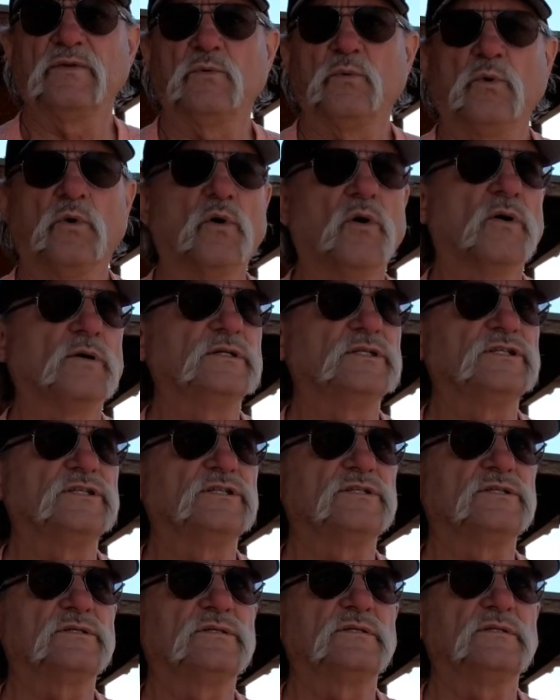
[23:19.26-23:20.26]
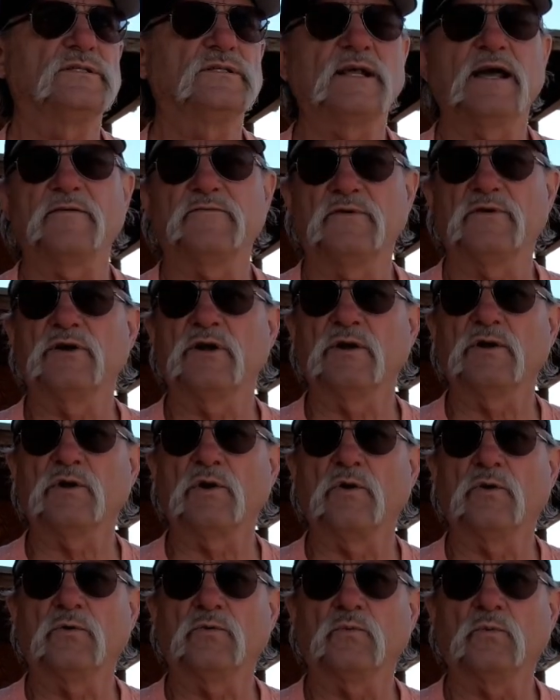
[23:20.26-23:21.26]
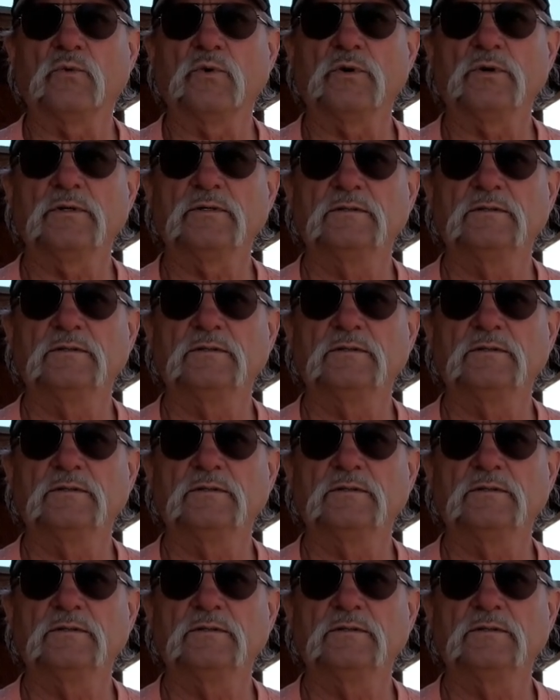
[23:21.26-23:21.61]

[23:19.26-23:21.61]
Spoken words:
war and just after during the Cold War.